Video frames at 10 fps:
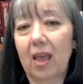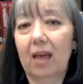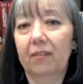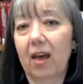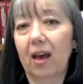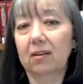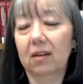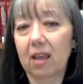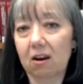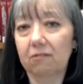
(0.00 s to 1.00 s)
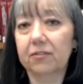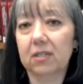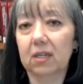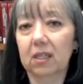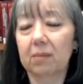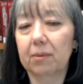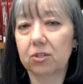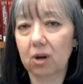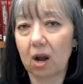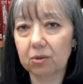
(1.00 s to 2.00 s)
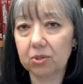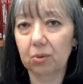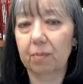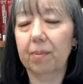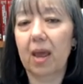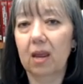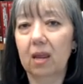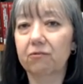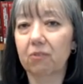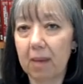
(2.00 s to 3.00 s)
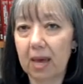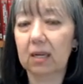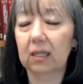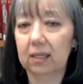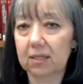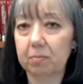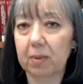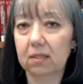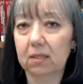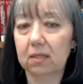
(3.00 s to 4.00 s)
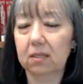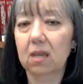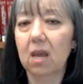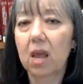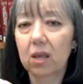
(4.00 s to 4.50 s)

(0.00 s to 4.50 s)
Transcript: at that care facility, but you're also paying for medical expenses.